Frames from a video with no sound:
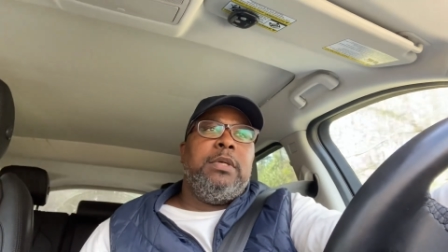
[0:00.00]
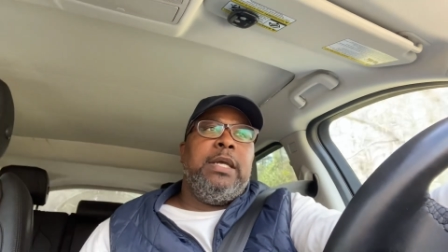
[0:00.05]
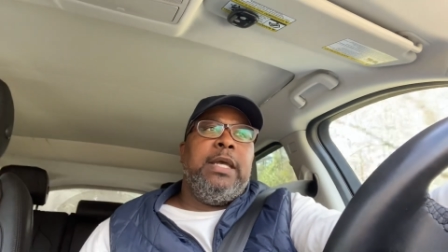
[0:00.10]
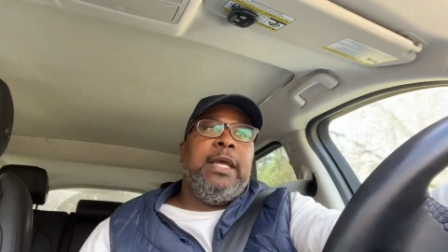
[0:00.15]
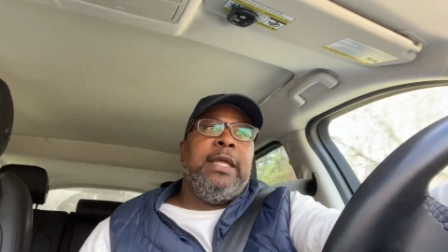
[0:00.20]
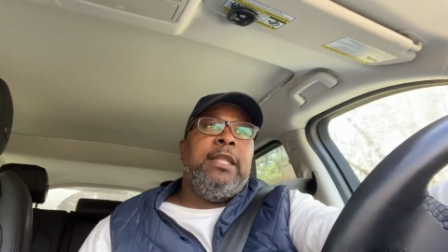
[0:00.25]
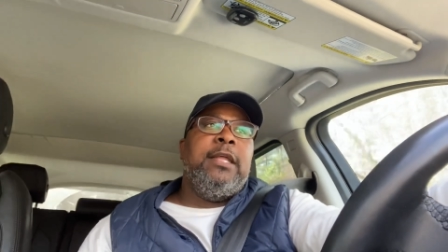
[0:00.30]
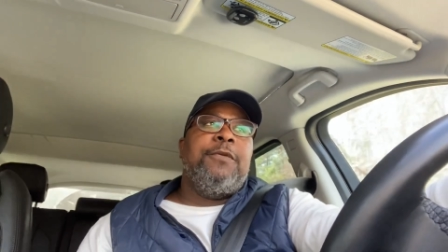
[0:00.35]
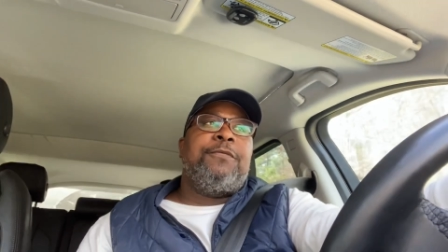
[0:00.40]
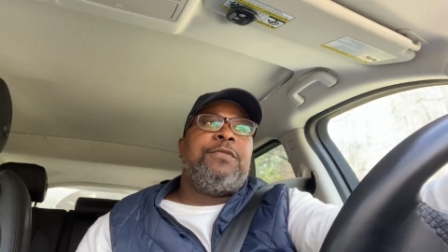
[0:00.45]

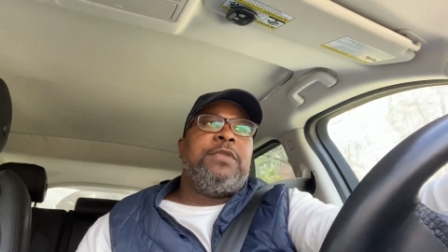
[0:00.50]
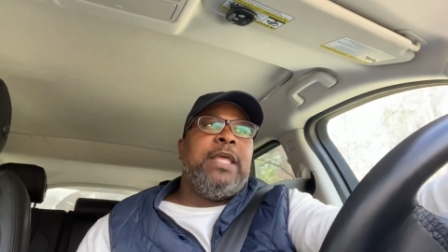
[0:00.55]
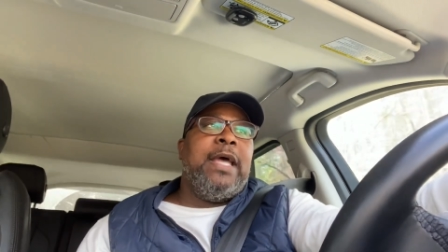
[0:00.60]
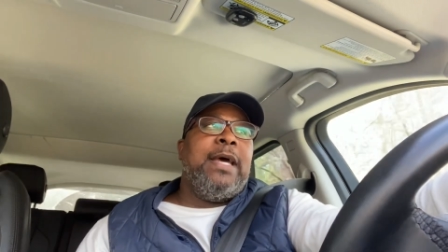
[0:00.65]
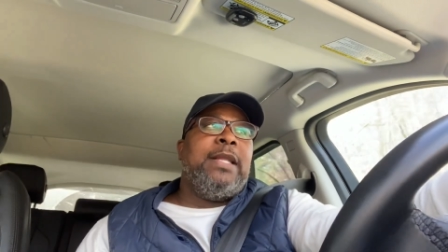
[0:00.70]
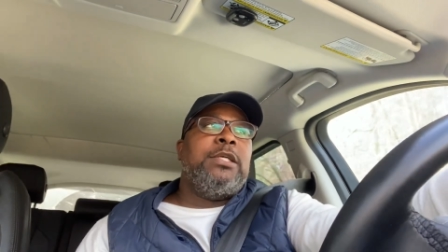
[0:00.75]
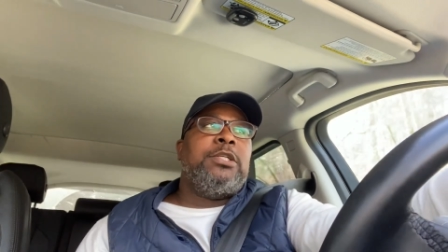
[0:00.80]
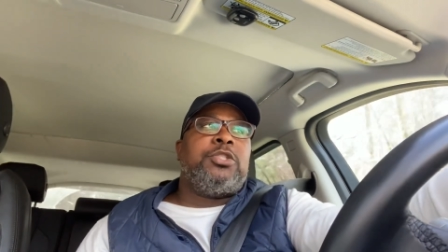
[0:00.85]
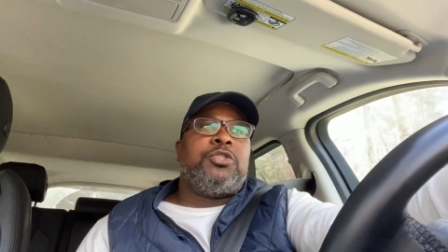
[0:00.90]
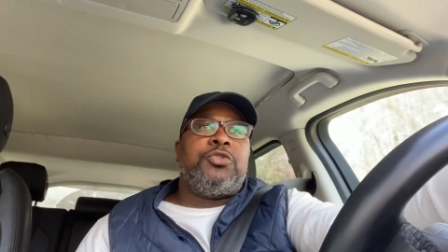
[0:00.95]
And if
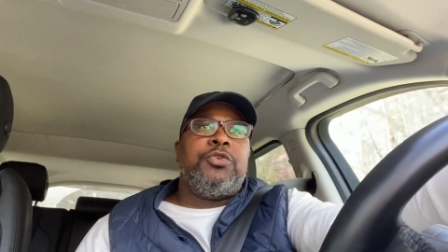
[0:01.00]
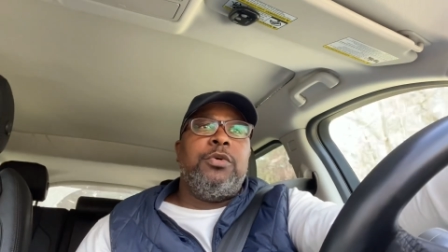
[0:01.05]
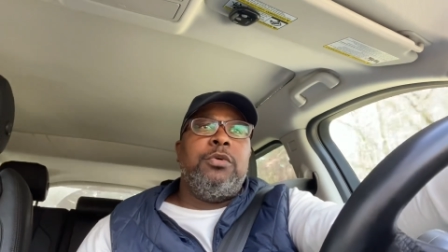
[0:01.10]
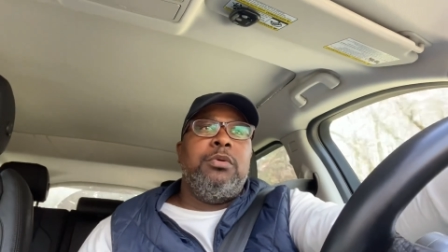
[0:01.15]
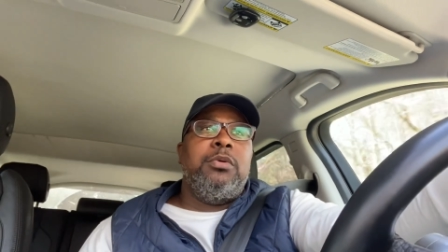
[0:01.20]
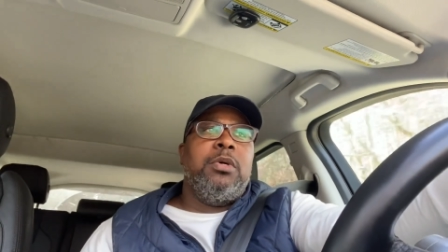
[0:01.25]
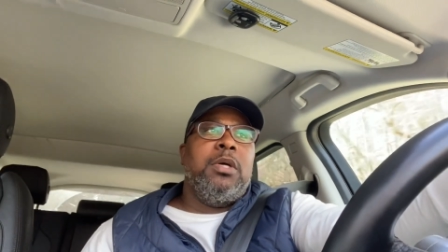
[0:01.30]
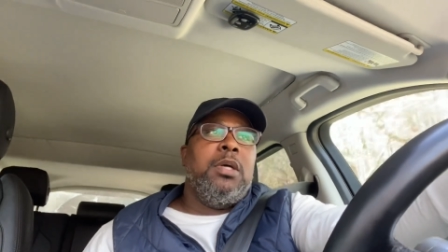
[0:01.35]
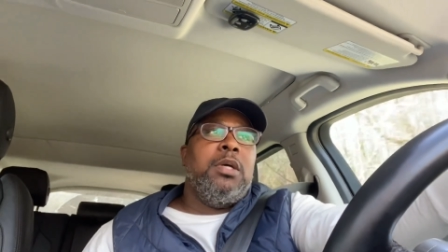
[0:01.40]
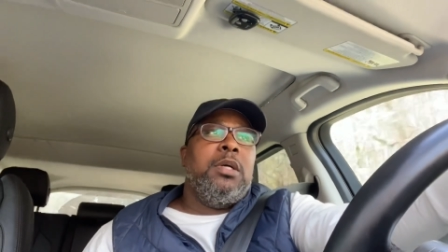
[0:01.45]
that is
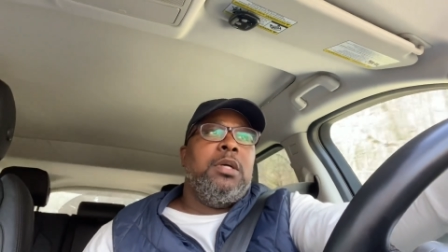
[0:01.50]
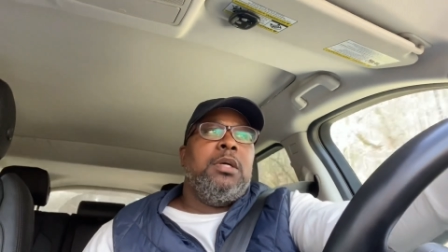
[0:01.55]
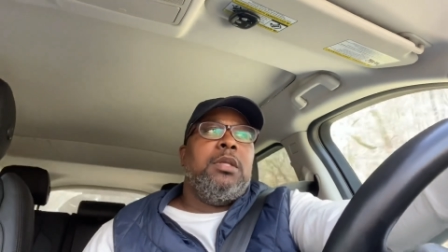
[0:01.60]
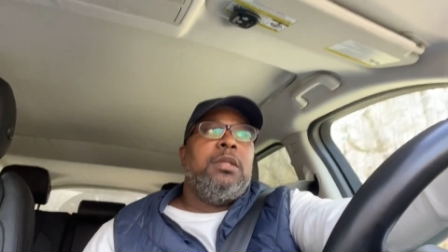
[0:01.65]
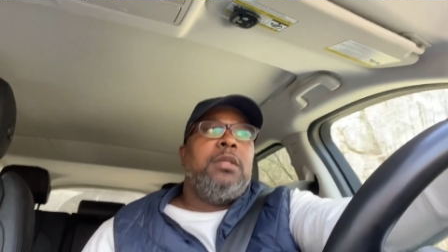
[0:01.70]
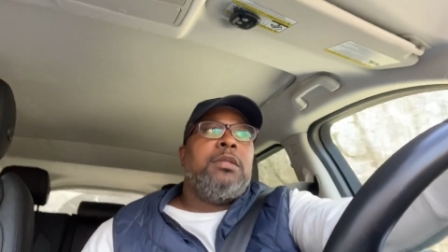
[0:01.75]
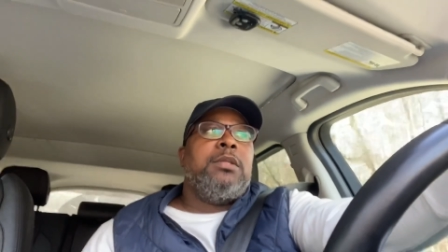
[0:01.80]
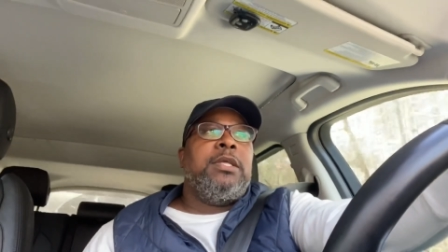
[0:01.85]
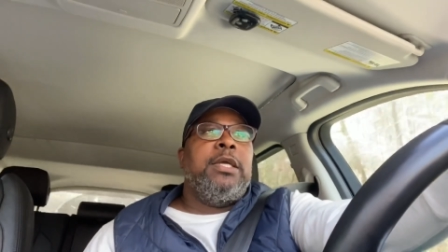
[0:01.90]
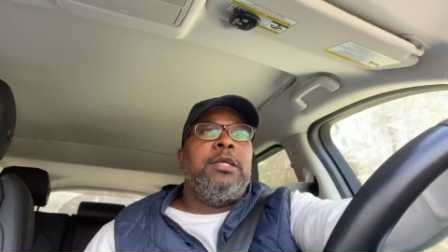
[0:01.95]
true,
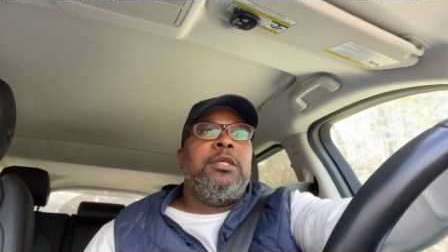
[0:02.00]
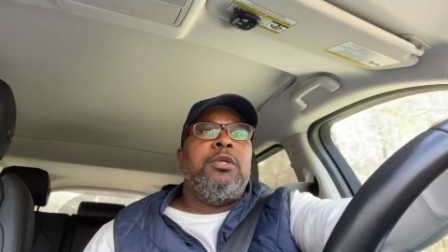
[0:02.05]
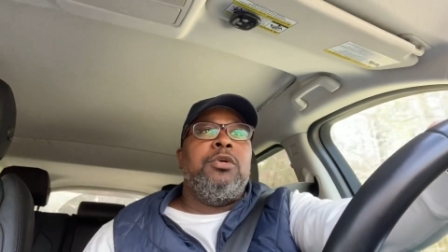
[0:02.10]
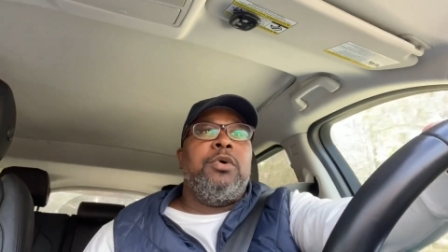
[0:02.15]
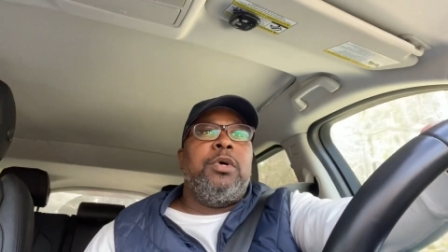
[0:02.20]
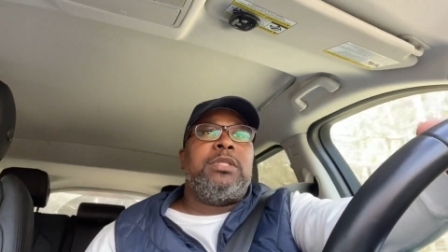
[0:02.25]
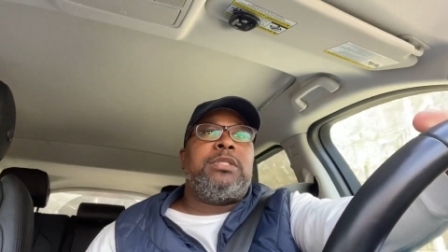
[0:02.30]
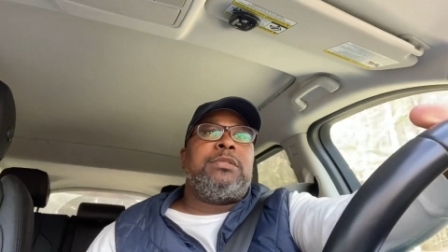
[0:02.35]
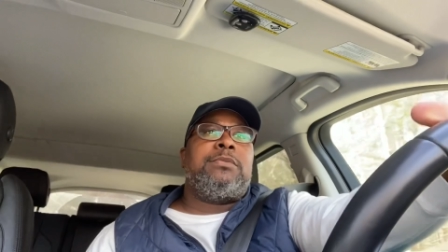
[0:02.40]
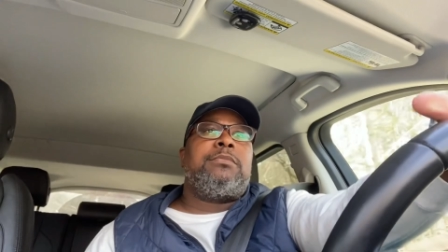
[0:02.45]
then you
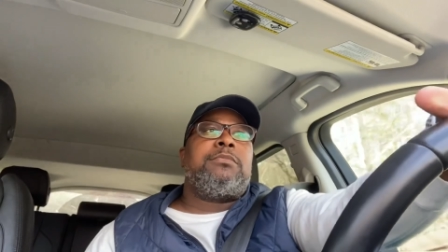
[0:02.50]
are